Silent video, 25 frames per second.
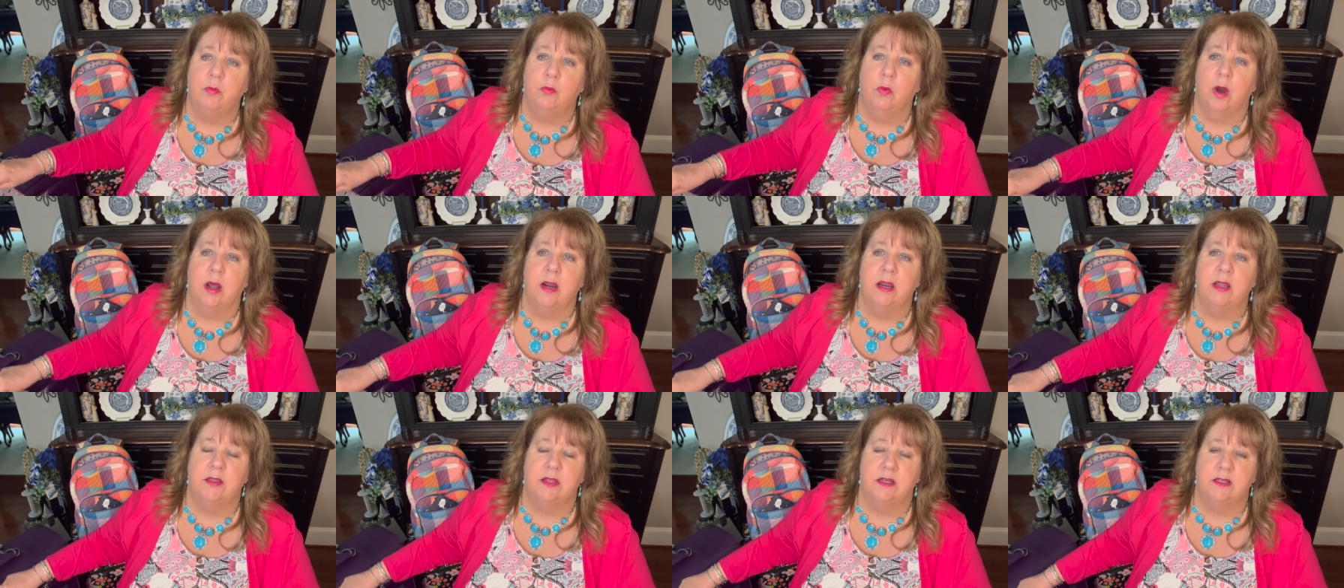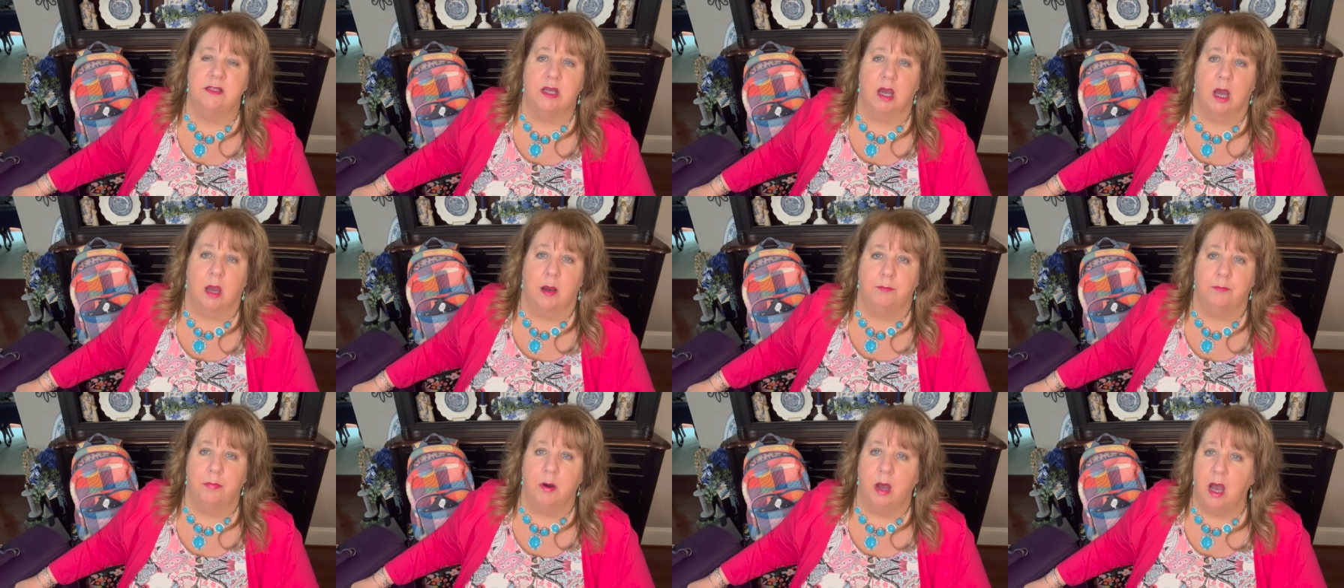one in the
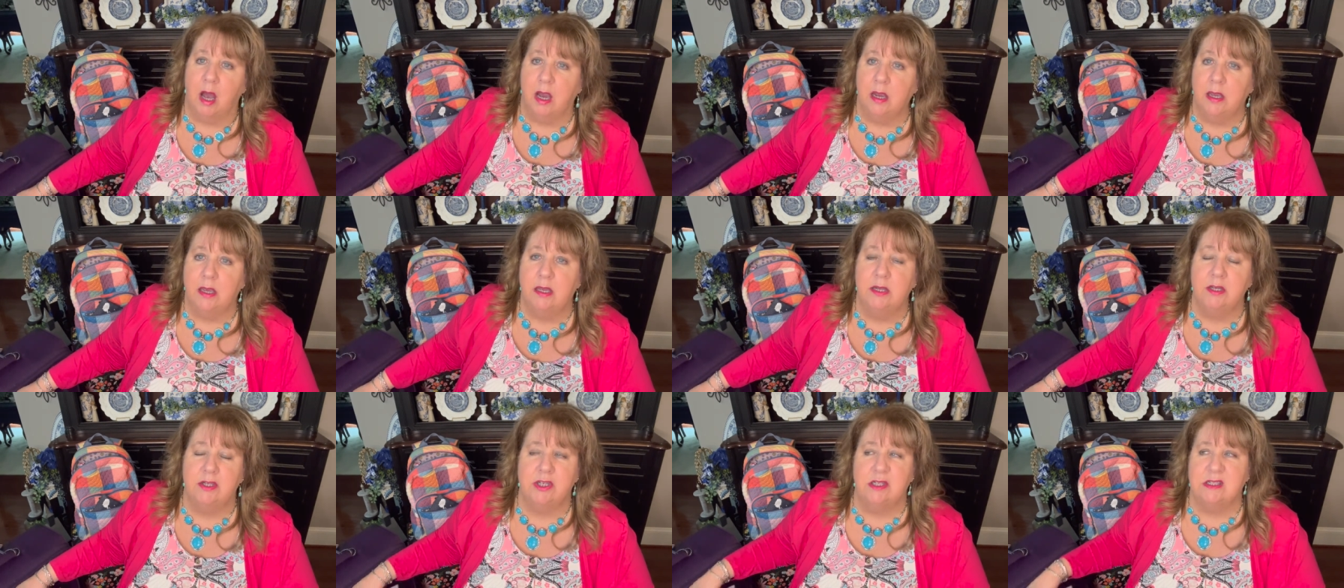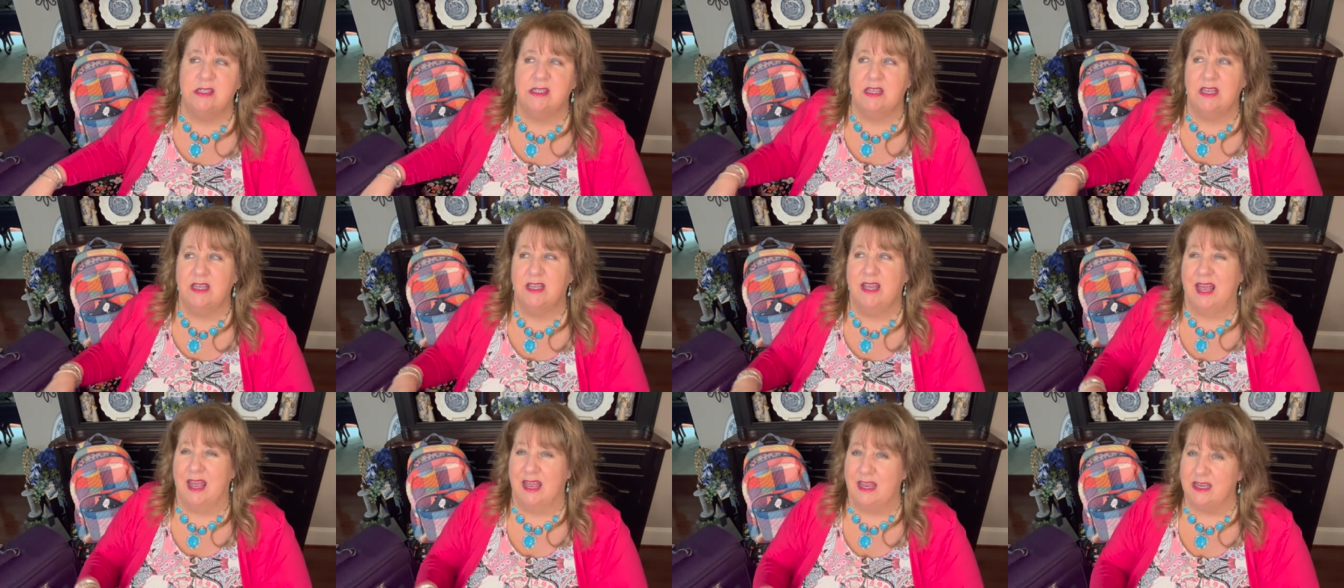top pocket just in
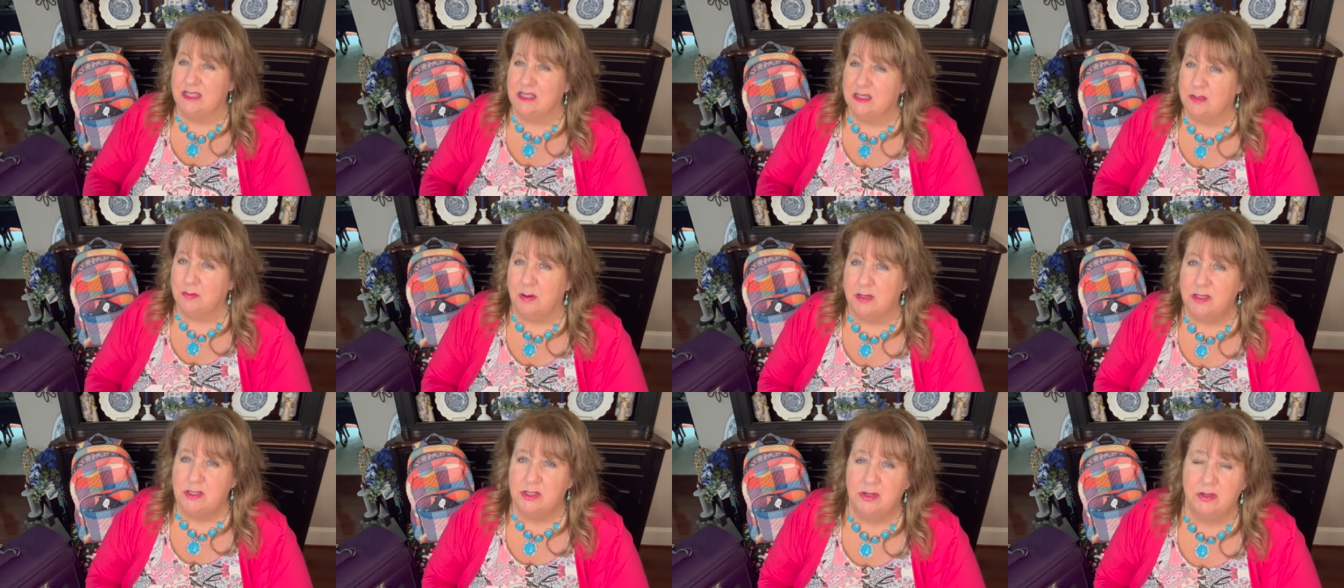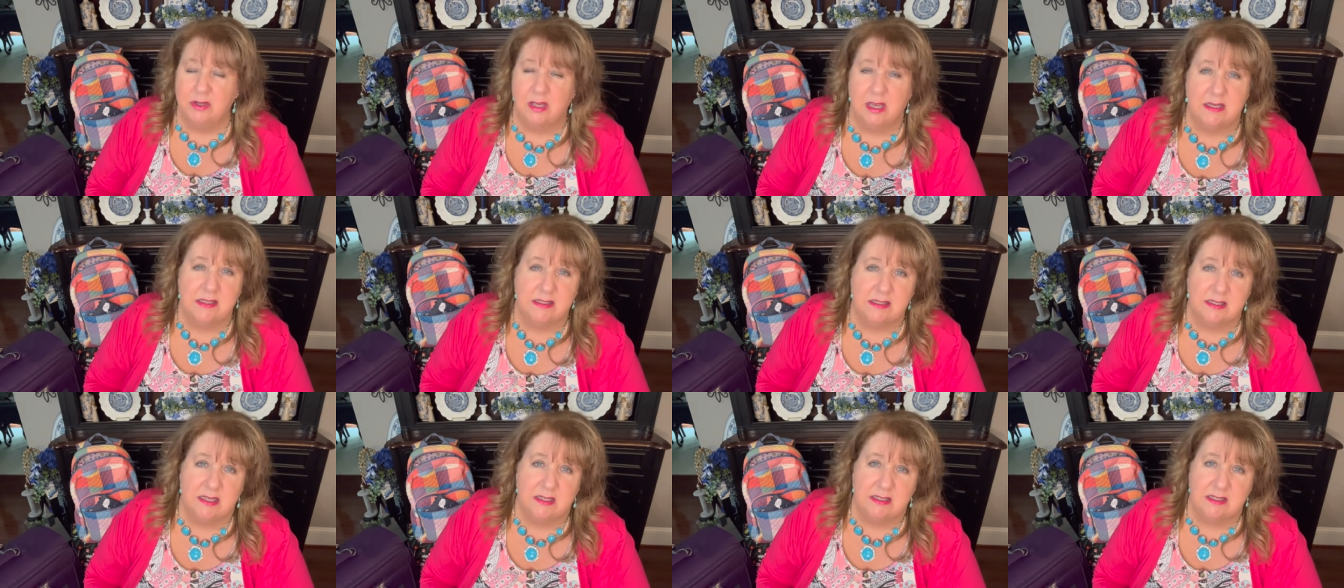case my
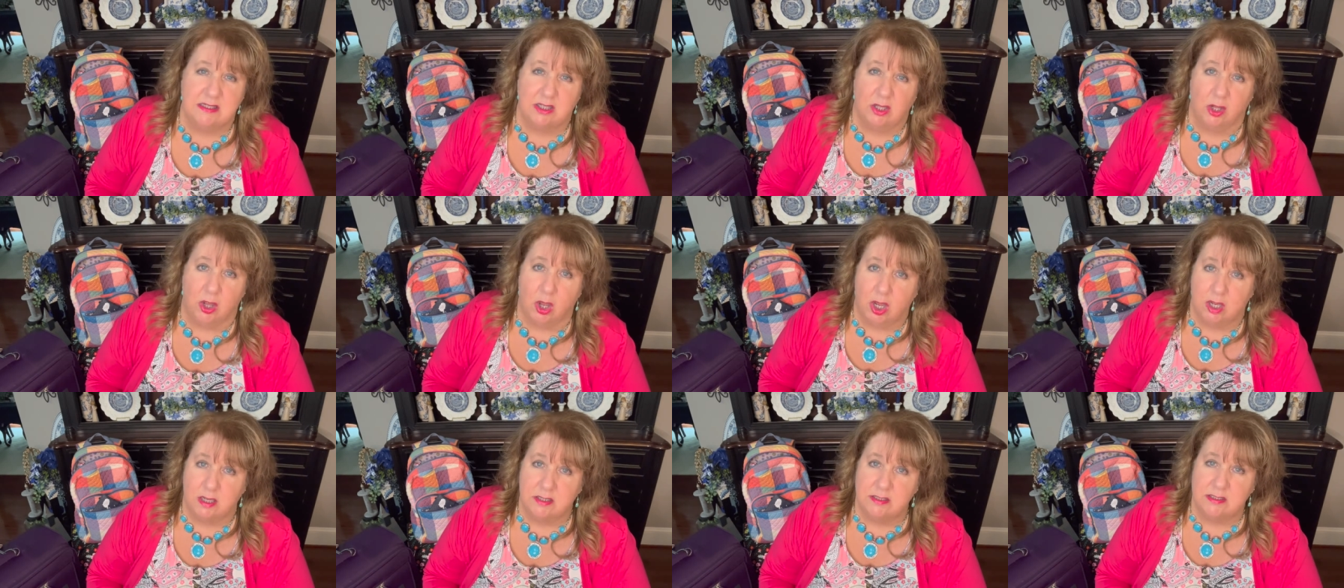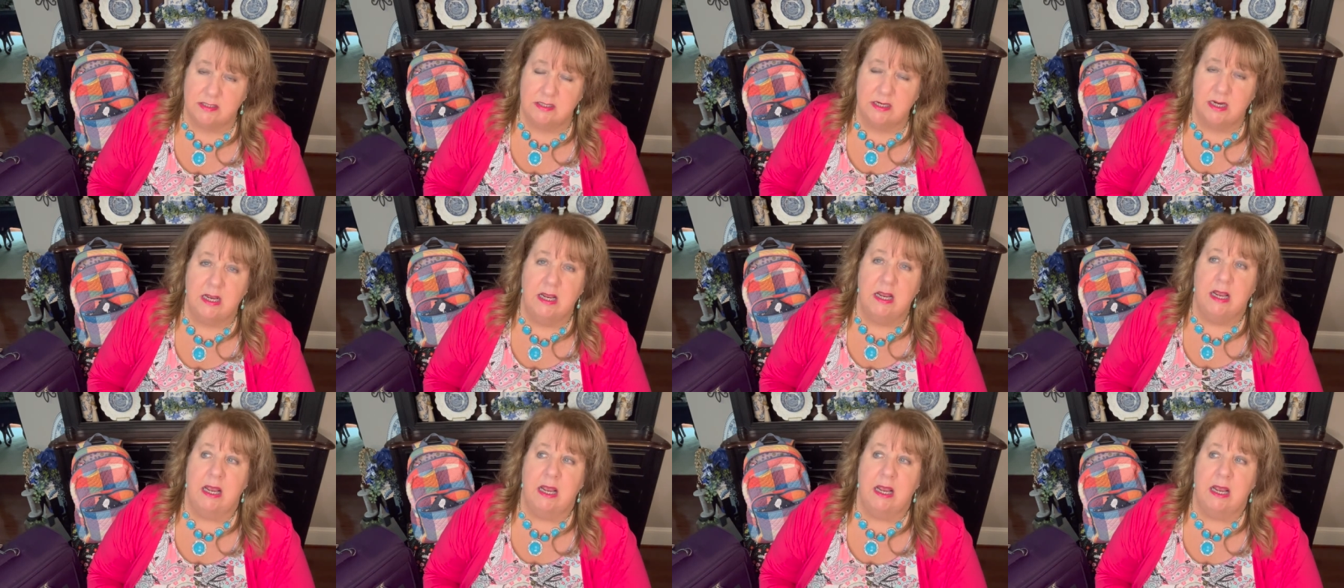suitcase gets lost